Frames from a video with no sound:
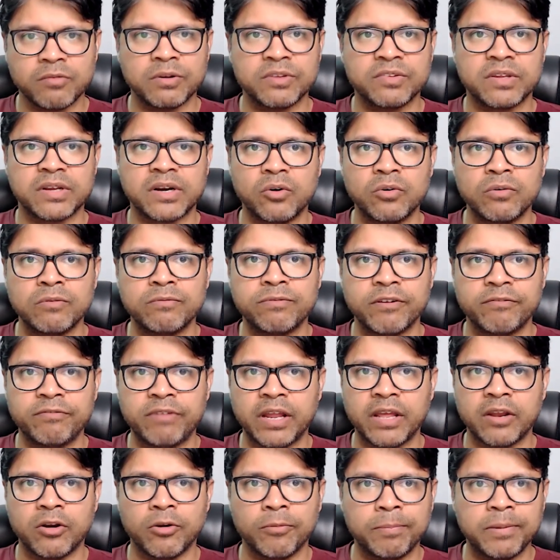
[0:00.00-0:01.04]
was around
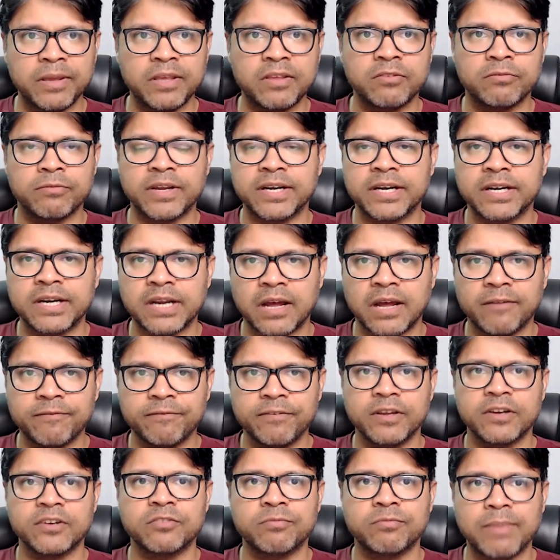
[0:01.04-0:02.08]
50 rupees
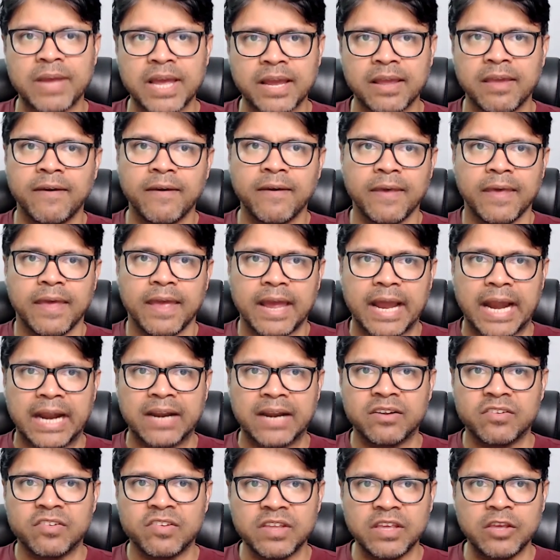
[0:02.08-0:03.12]
1.5 years back,
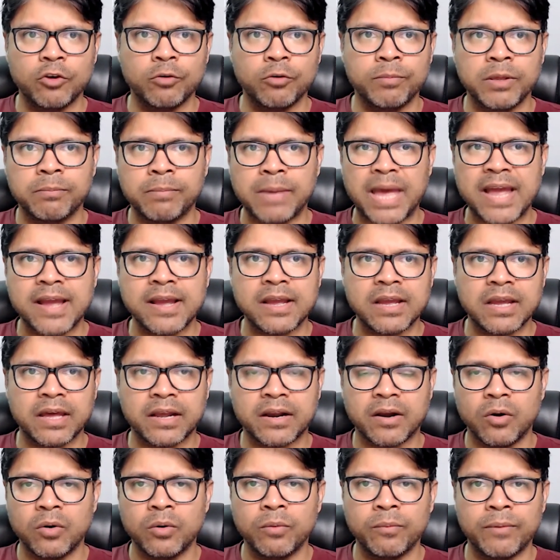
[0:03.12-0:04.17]
and CUB Bank
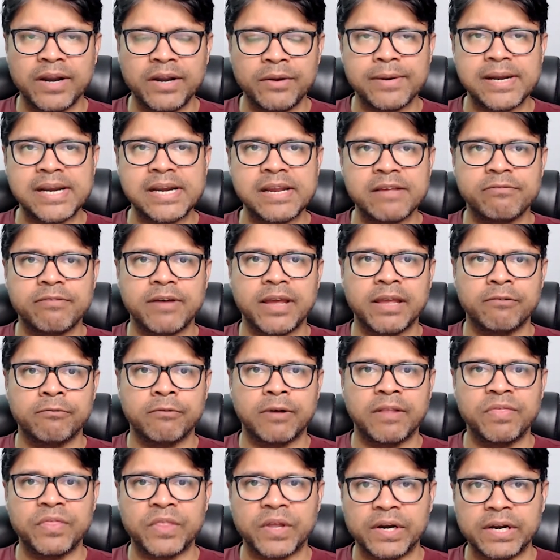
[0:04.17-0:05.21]
around 125,
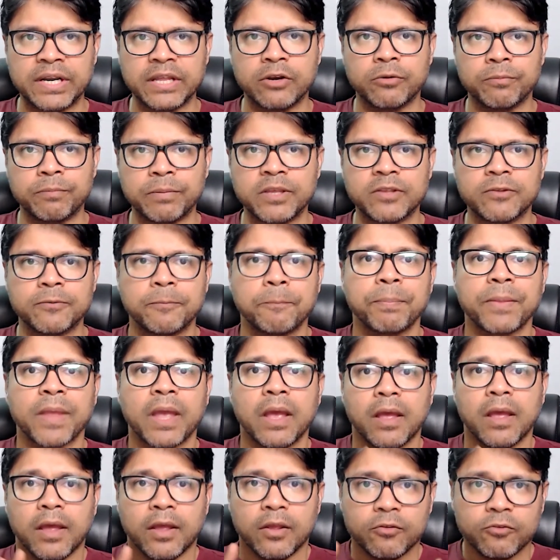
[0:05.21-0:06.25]
130 rupees.
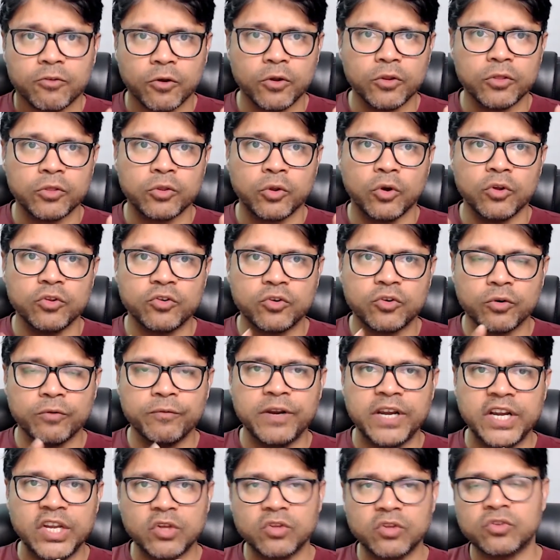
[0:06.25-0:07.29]
So those two
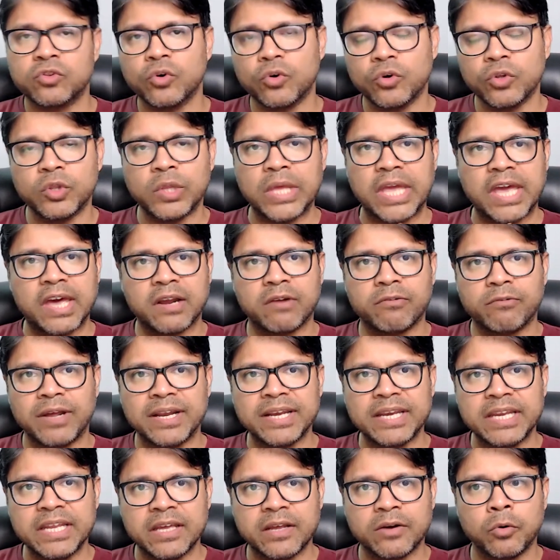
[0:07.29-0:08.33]
videos, though they are
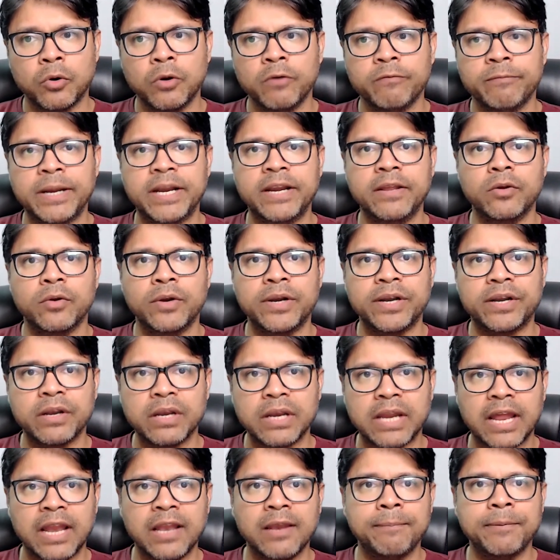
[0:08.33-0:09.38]
1-year-old video, it
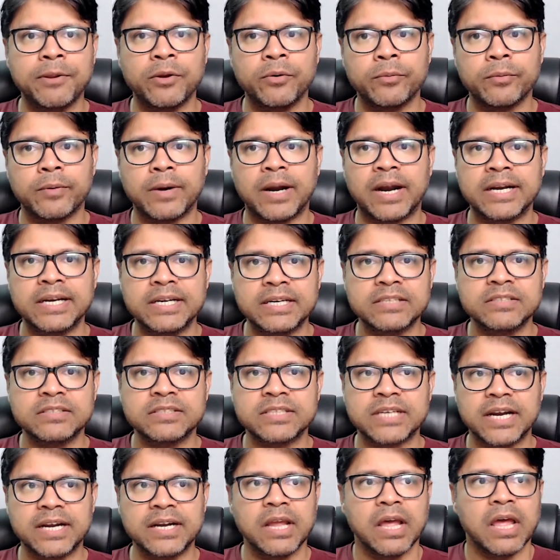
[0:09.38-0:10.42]
will help you to
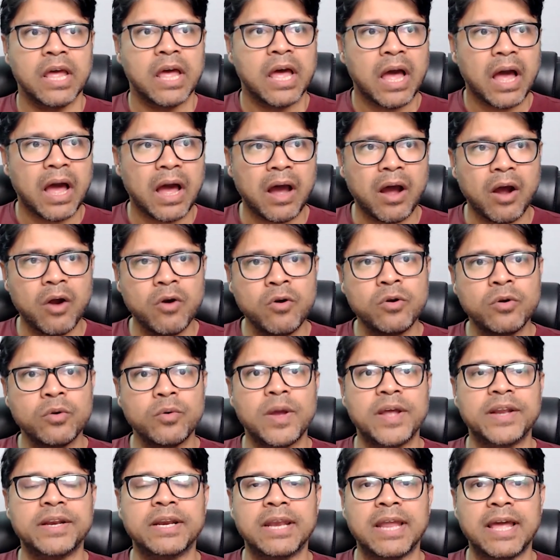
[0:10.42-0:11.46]
understand how
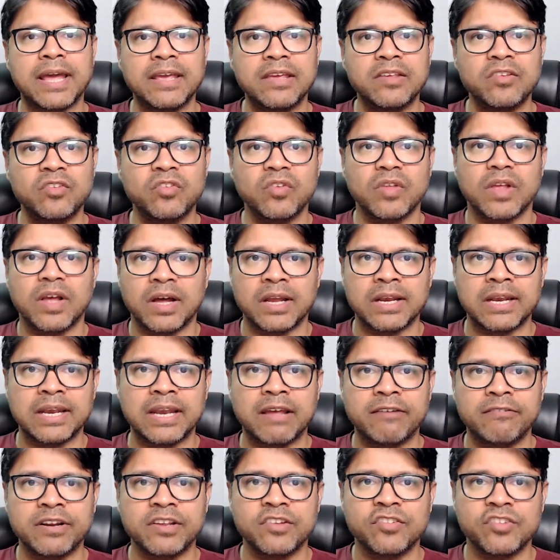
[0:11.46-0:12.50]
to analyze a
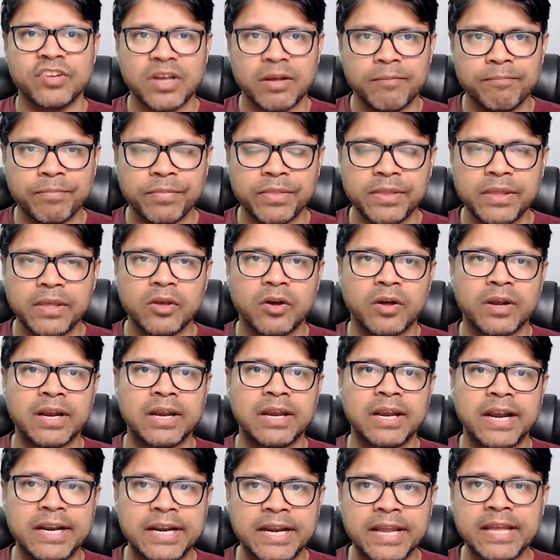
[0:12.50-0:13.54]
leverage company or a
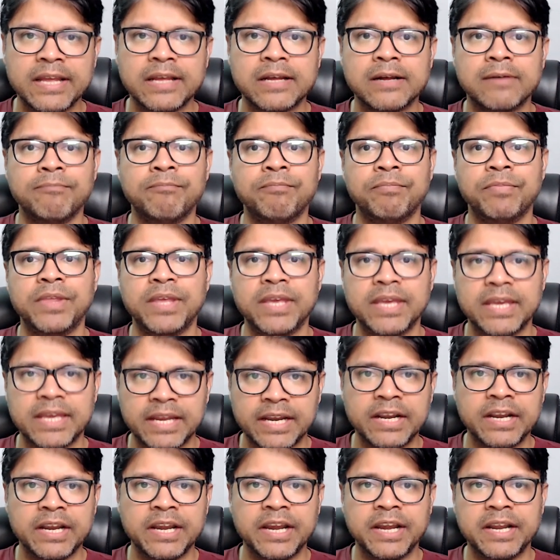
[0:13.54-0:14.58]
lending company
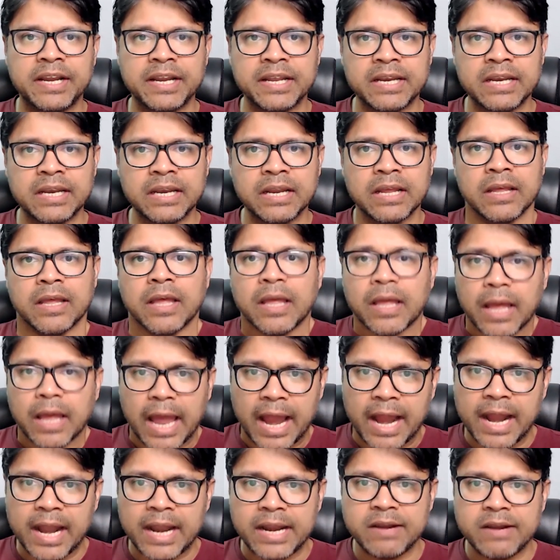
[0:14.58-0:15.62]
in detail.
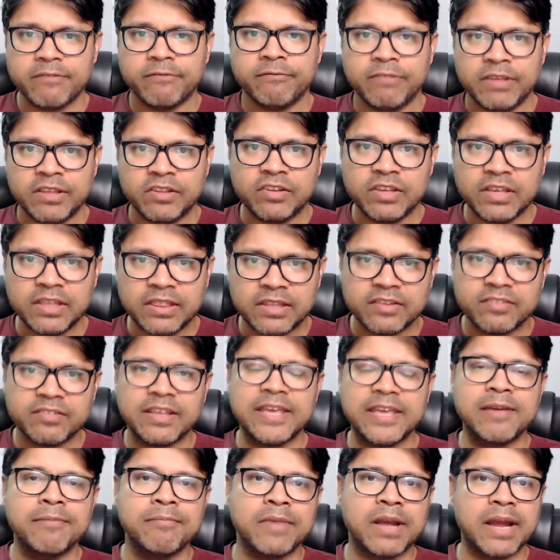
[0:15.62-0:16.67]
And we see the
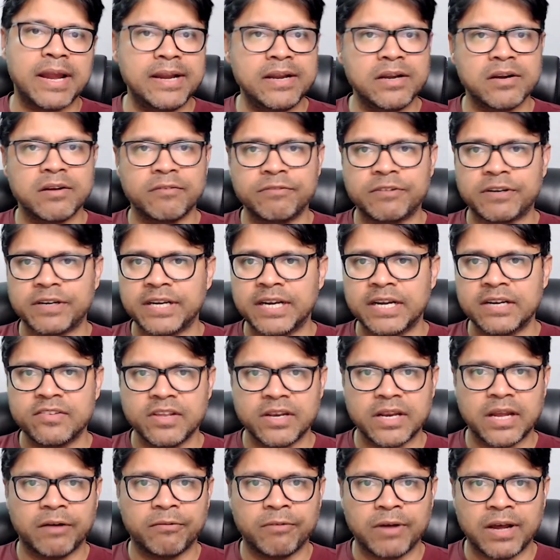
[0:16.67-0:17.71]
same kind of traits
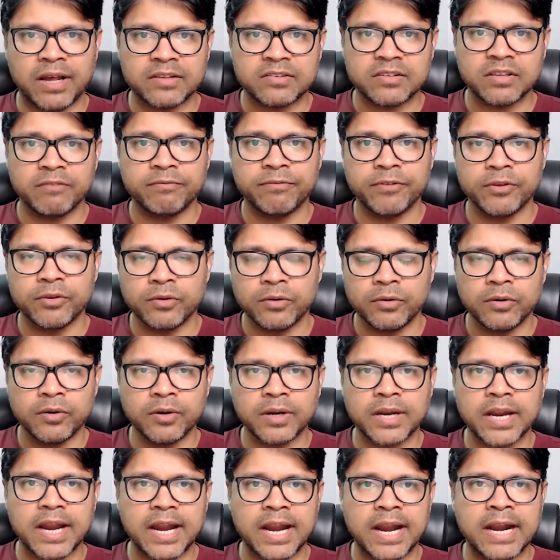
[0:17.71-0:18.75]
in Aavas. If you
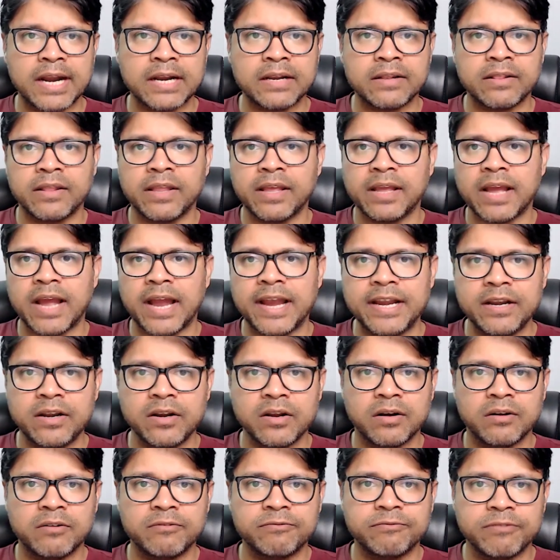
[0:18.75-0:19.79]
look at the
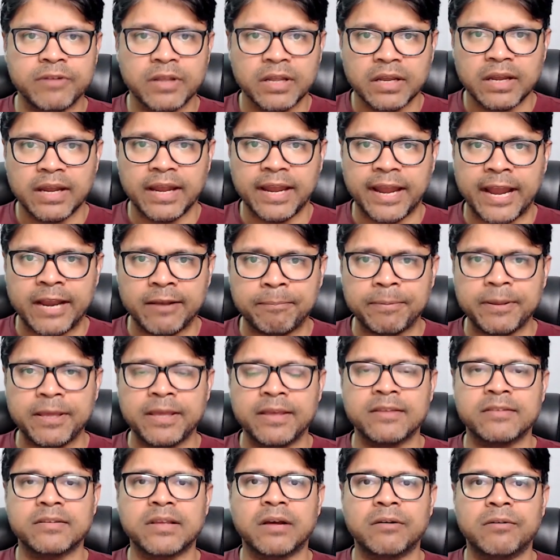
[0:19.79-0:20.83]
kind of
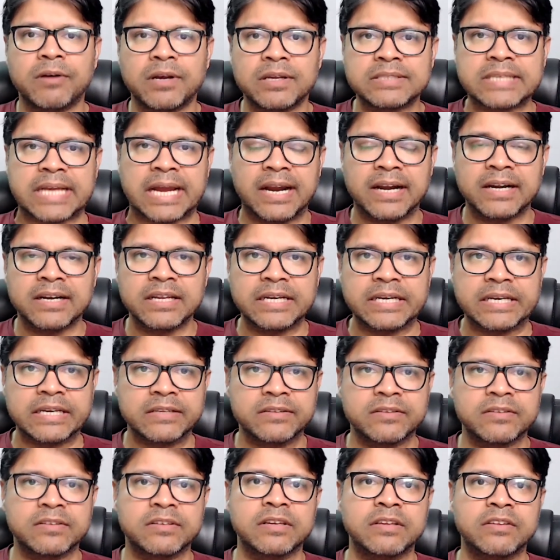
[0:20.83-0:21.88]
NPAs Aavas had in
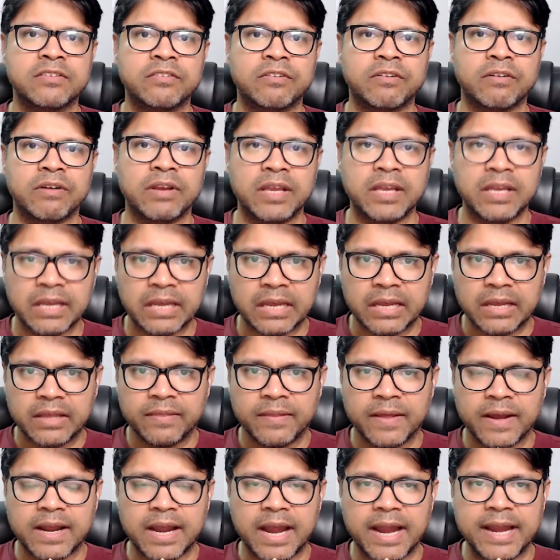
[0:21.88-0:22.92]
its history,
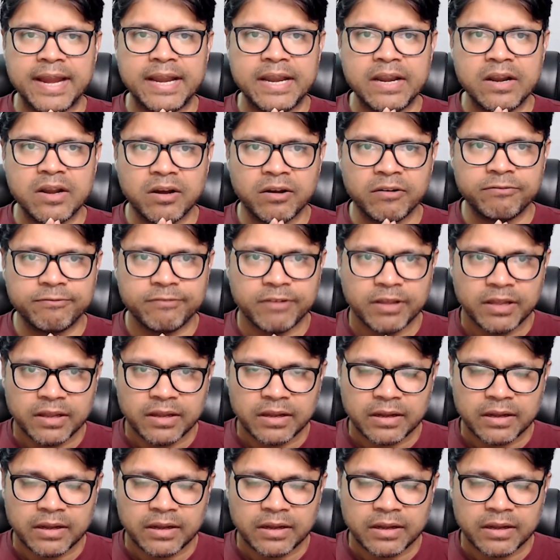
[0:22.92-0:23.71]
the kind of